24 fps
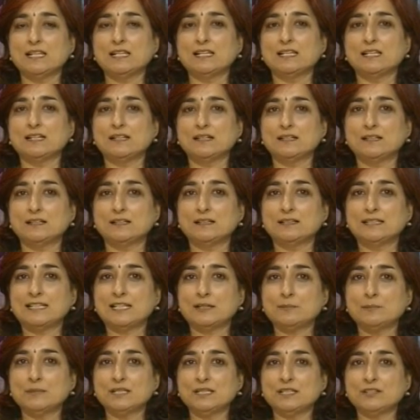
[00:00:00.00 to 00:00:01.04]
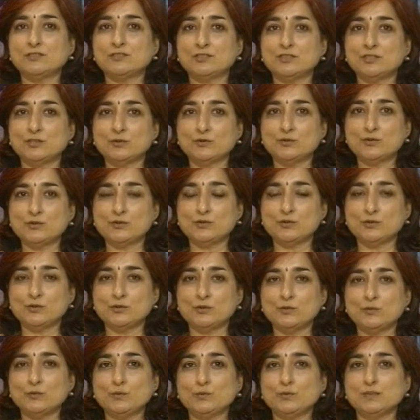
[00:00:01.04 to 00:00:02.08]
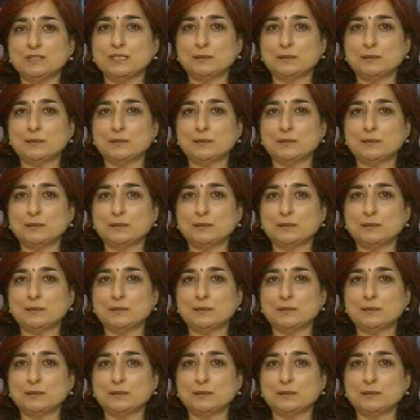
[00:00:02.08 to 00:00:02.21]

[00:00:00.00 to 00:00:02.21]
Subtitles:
let me introduce to you